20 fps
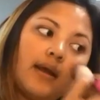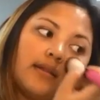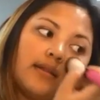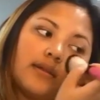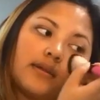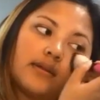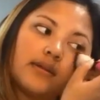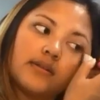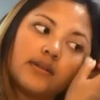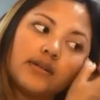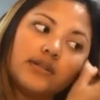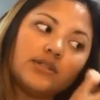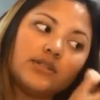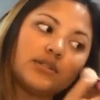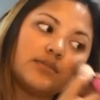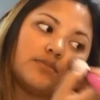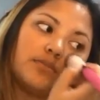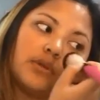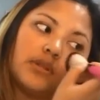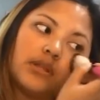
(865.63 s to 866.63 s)
I literally
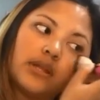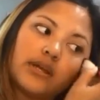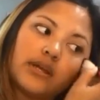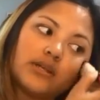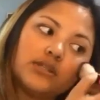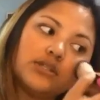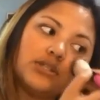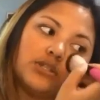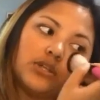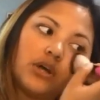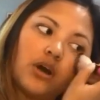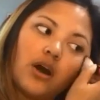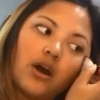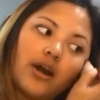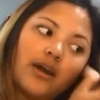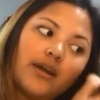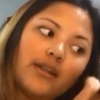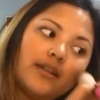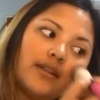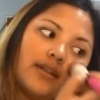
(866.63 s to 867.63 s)
just put like a
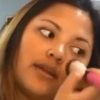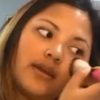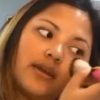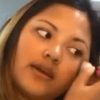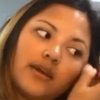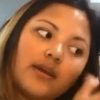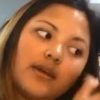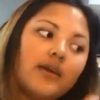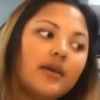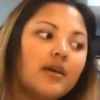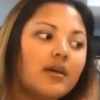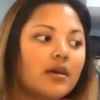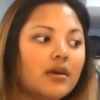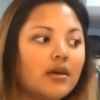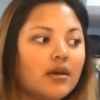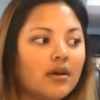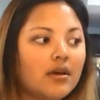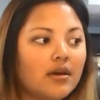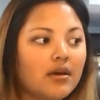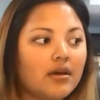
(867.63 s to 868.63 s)
dot
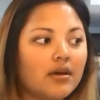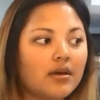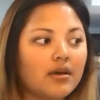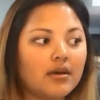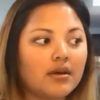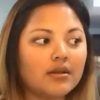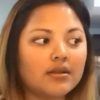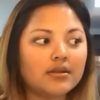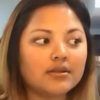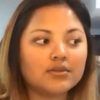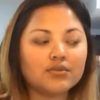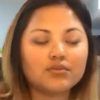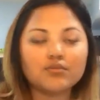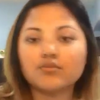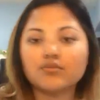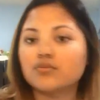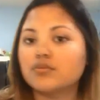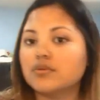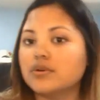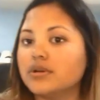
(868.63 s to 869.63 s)
and it's
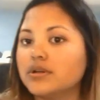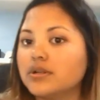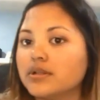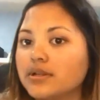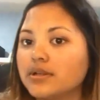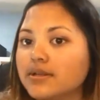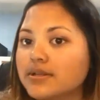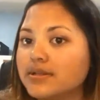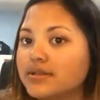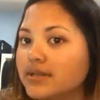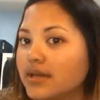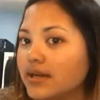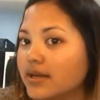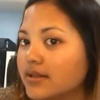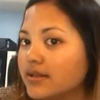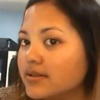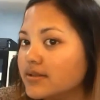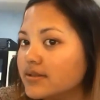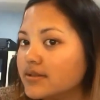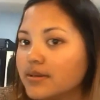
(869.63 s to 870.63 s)
really
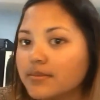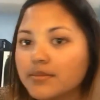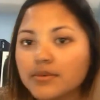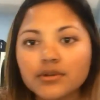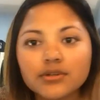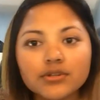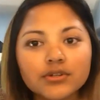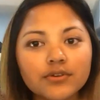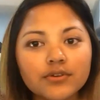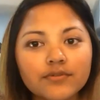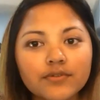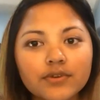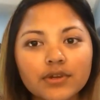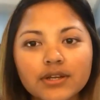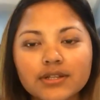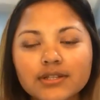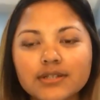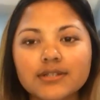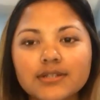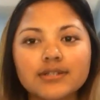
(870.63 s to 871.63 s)
intense. I'm not sure if you
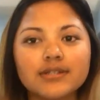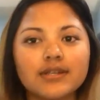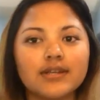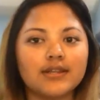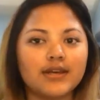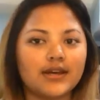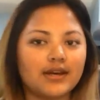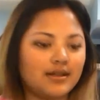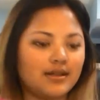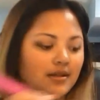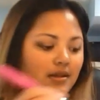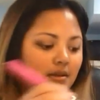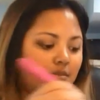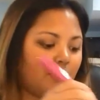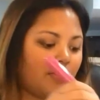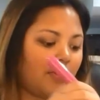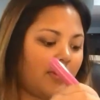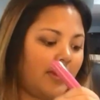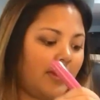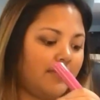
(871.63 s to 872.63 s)
guys can see that. I'll
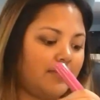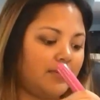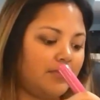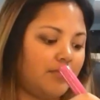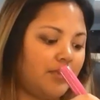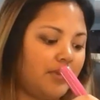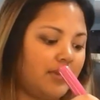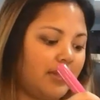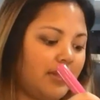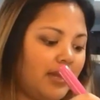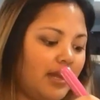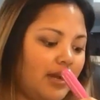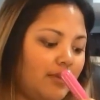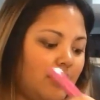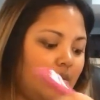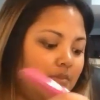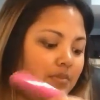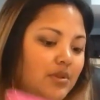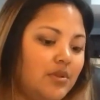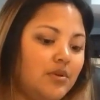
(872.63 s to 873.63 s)
probably have to bring the
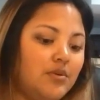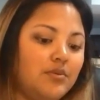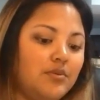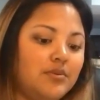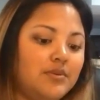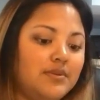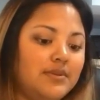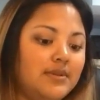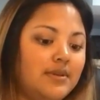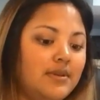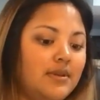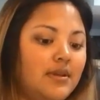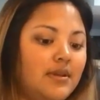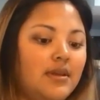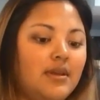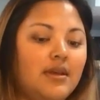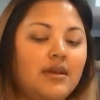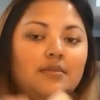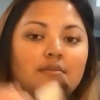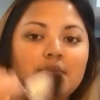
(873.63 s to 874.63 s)
camera up close.
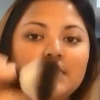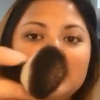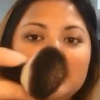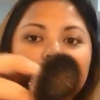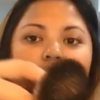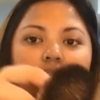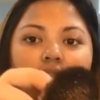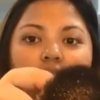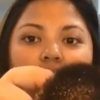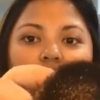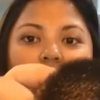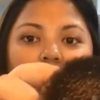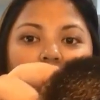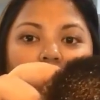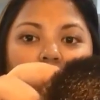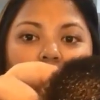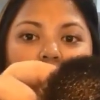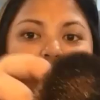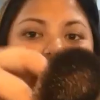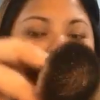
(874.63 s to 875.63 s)
Let's see like
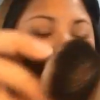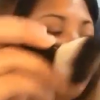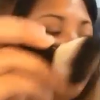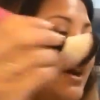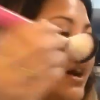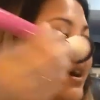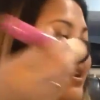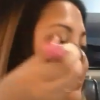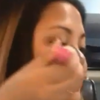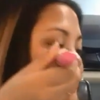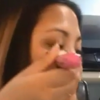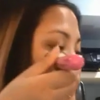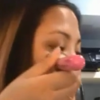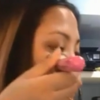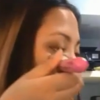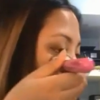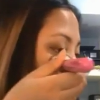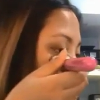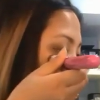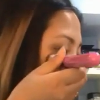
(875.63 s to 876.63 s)
little specks
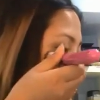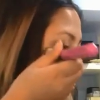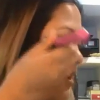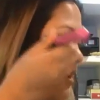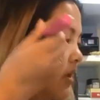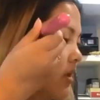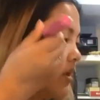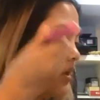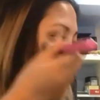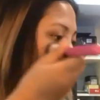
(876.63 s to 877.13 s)
and then